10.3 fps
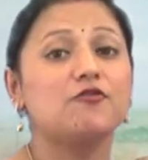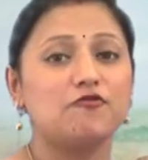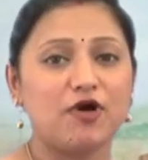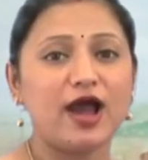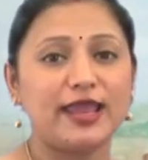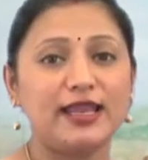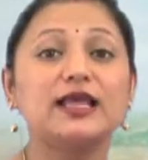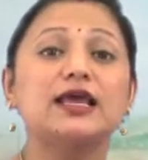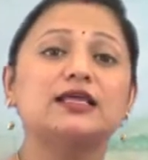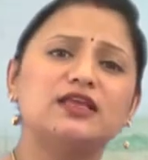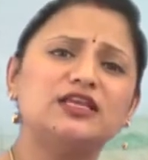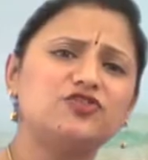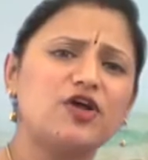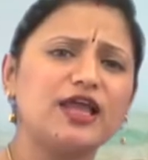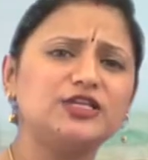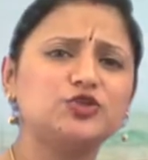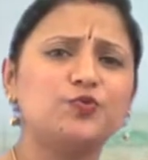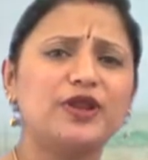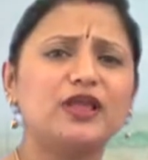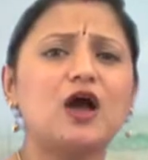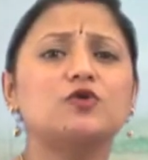while they tried to
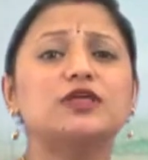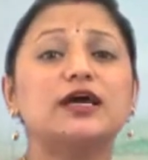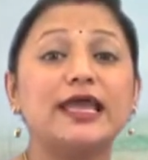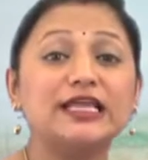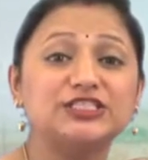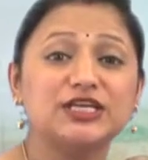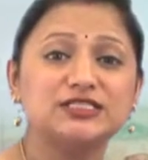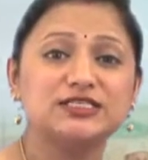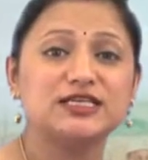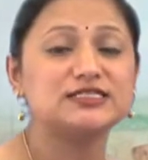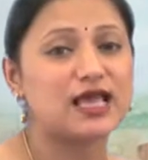bring out the injustice